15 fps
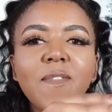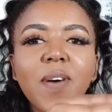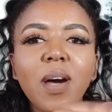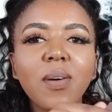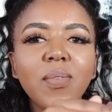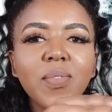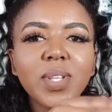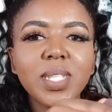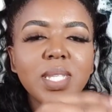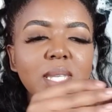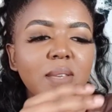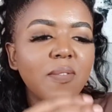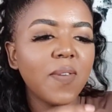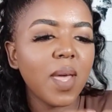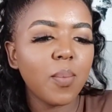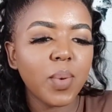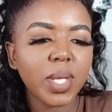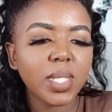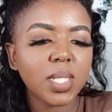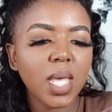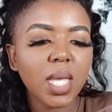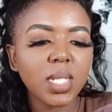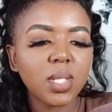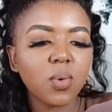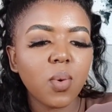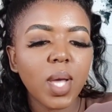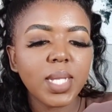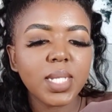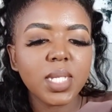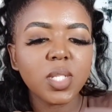velvety fabric it's actually
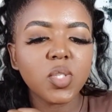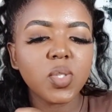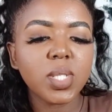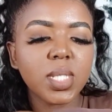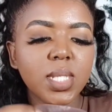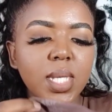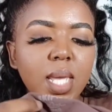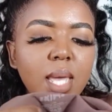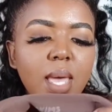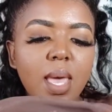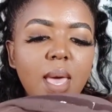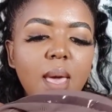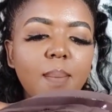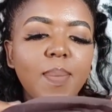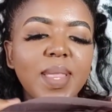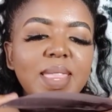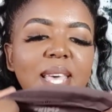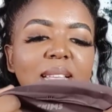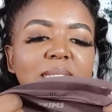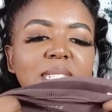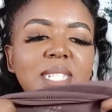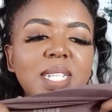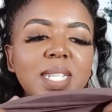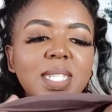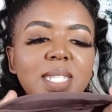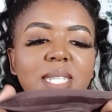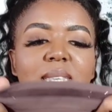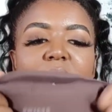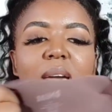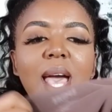quite interesting but that's just
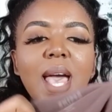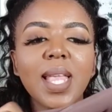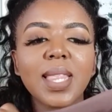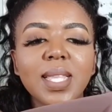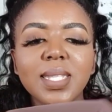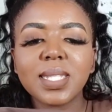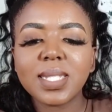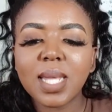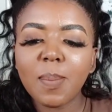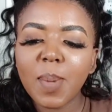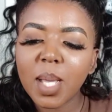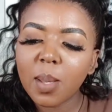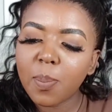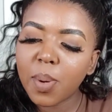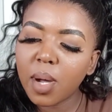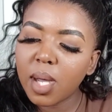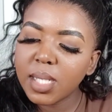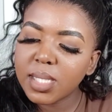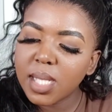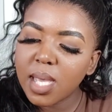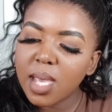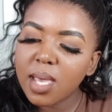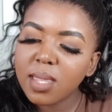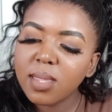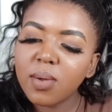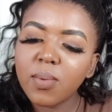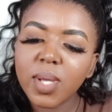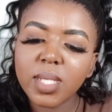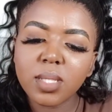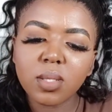here at the stomach part
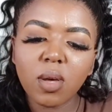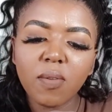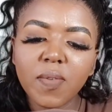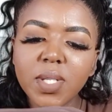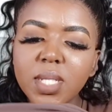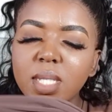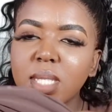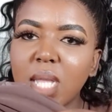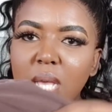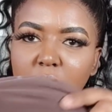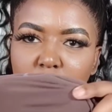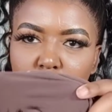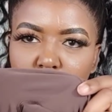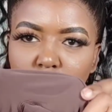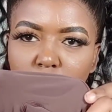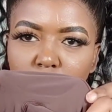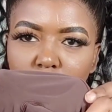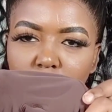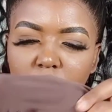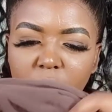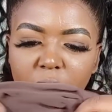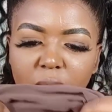the rest of it is like the normal